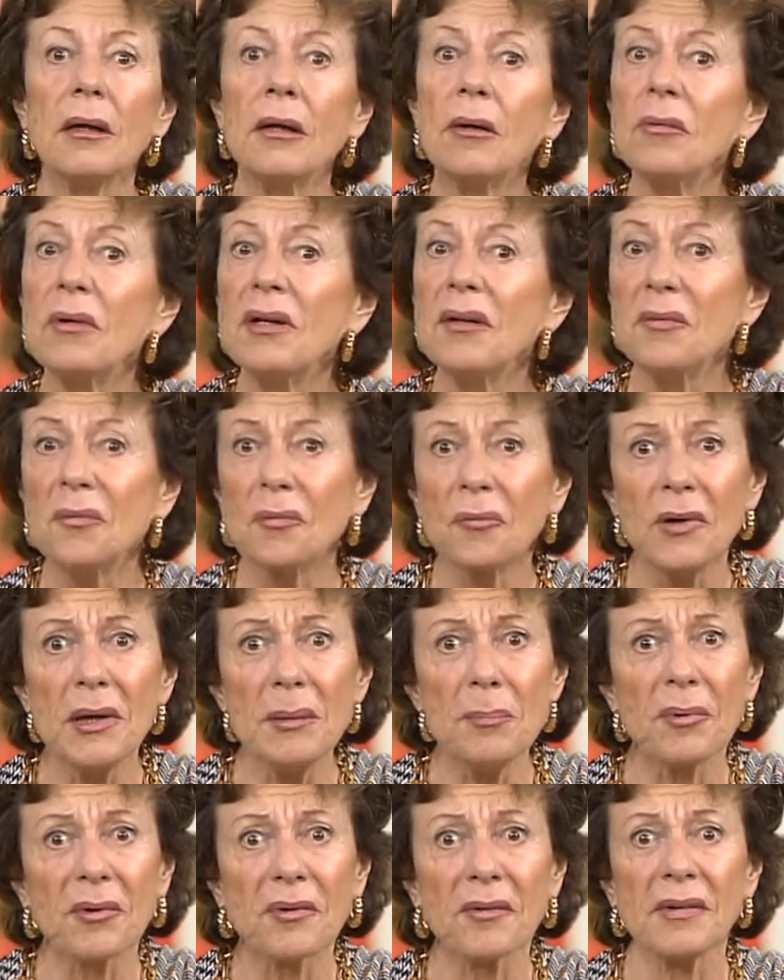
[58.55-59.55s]
Only
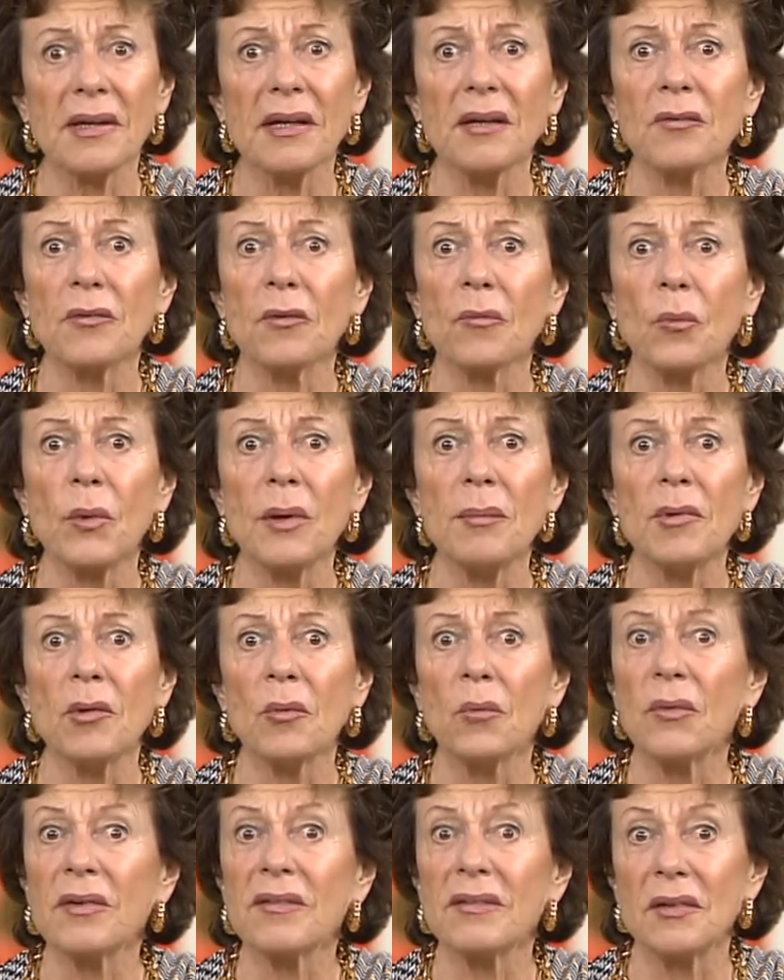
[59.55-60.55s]
3% of
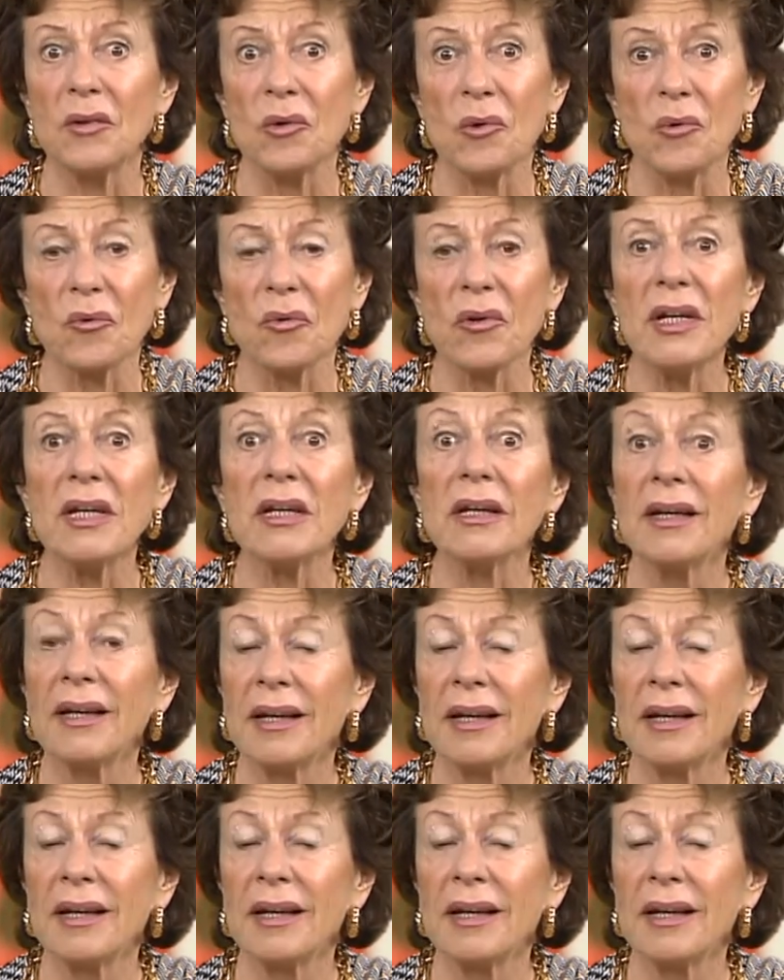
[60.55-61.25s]
women with a degree